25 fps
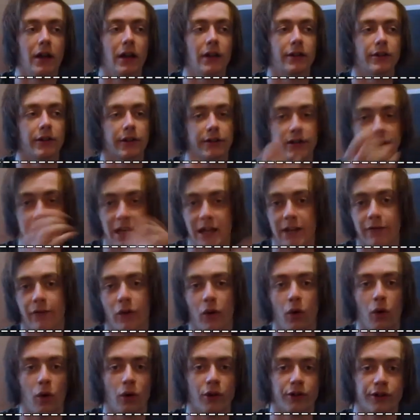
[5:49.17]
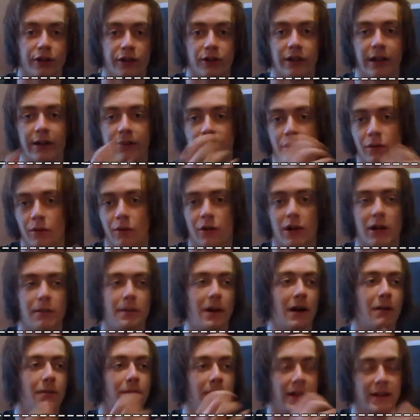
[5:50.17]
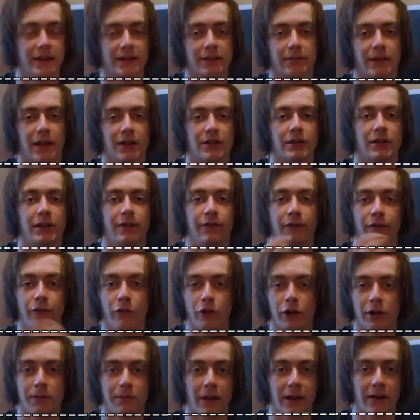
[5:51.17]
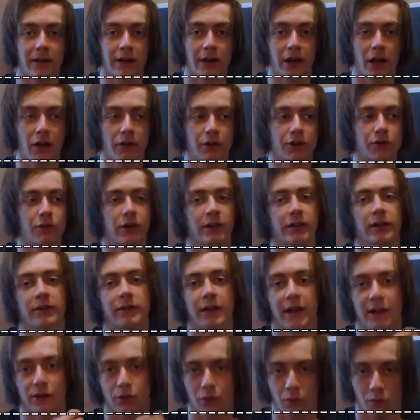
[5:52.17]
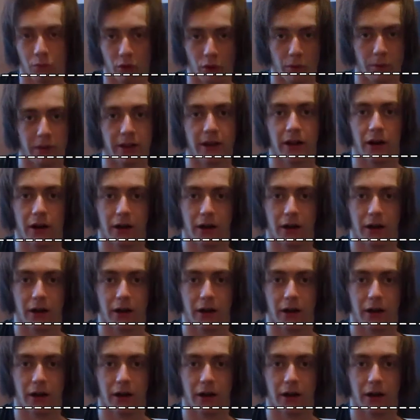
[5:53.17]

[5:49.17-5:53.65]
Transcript: So it's either or, so you don't worry about mix and match, and if you've already bent the lower string, the next one will be the